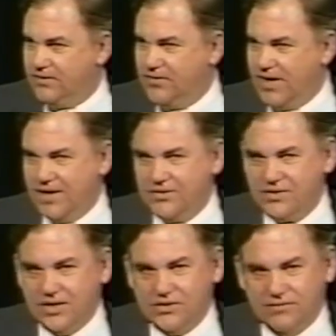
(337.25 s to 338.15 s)
United
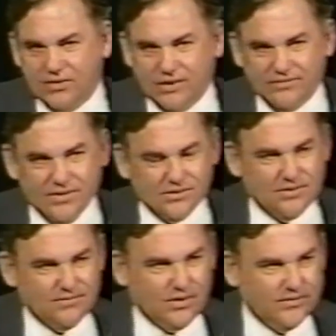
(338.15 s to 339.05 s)
States is
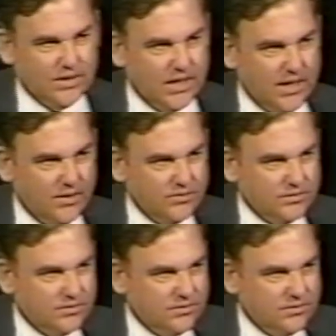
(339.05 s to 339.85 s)
involved in Laos.